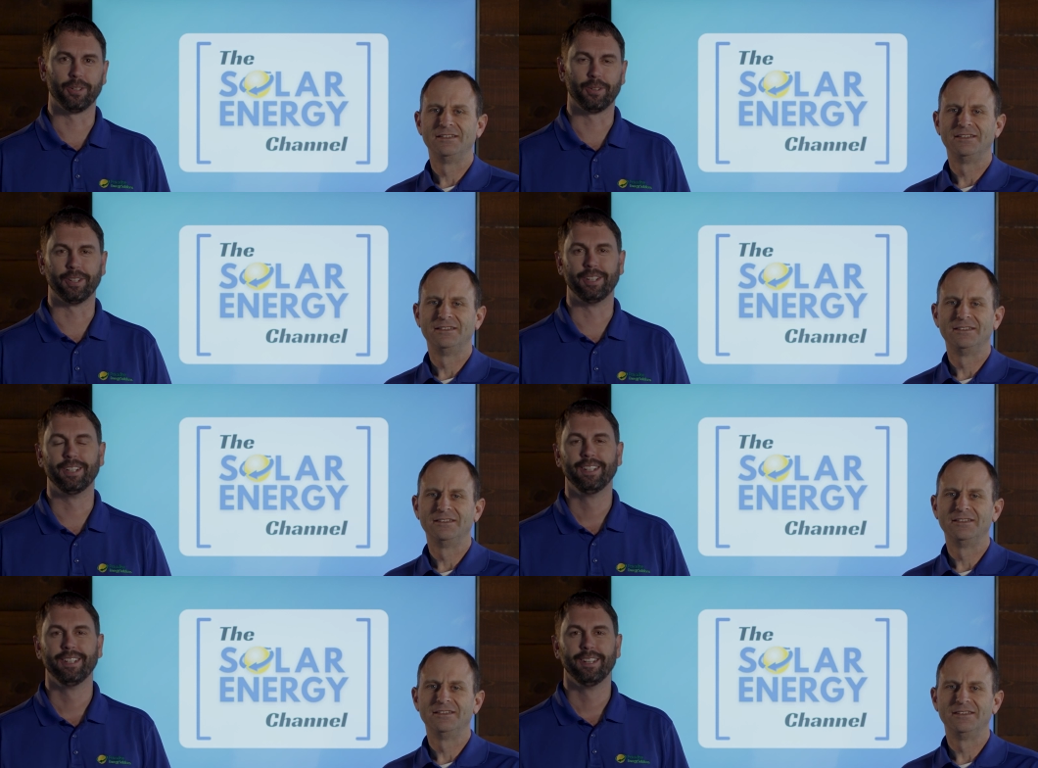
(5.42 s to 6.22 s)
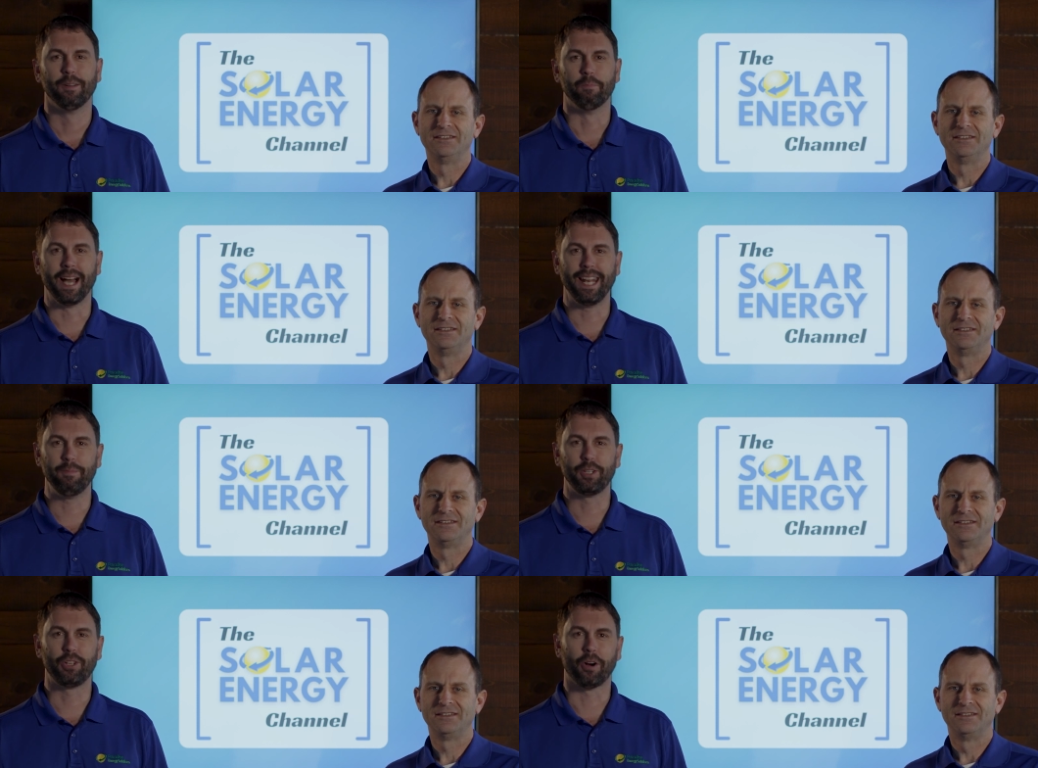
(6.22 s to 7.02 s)
Speaker 1: solar. My
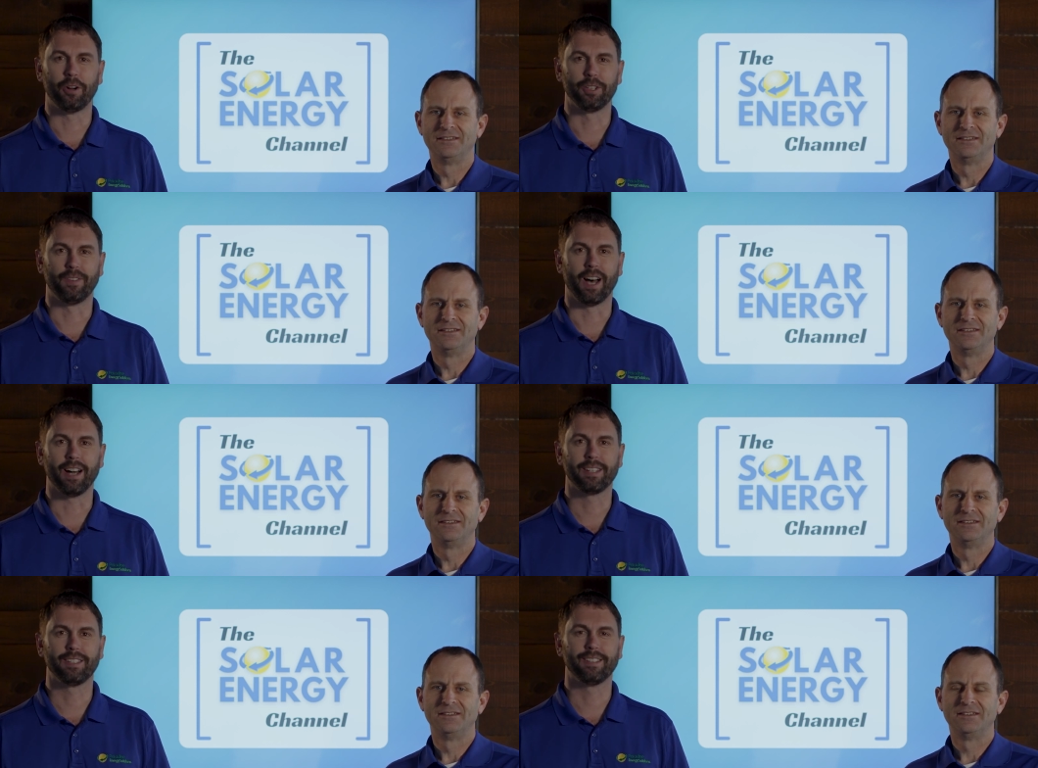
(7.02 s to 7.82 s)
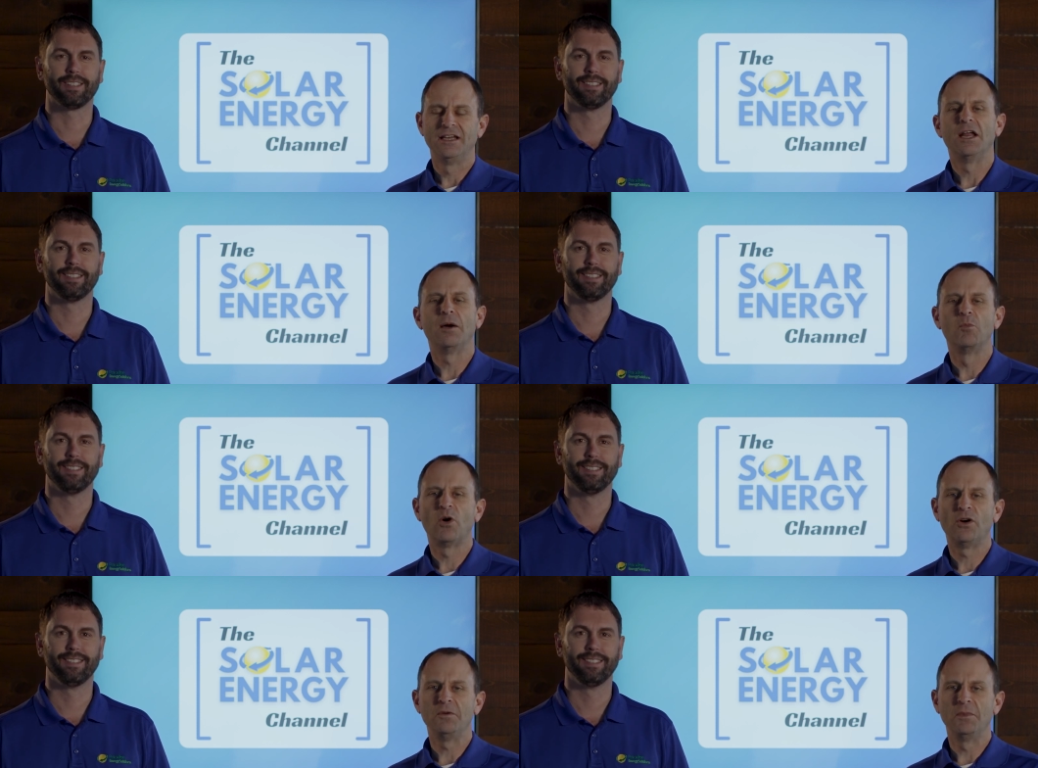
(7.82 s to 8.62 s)
name is Charles Fox. And I'm
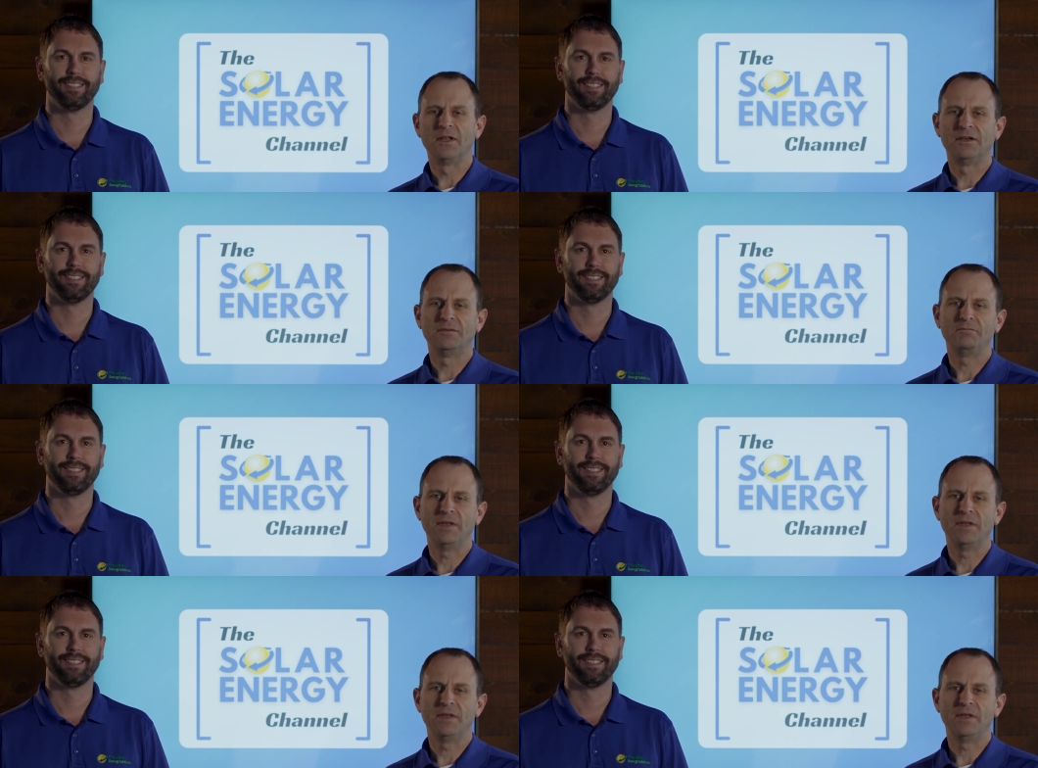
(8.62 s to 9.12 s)
Warren Miller.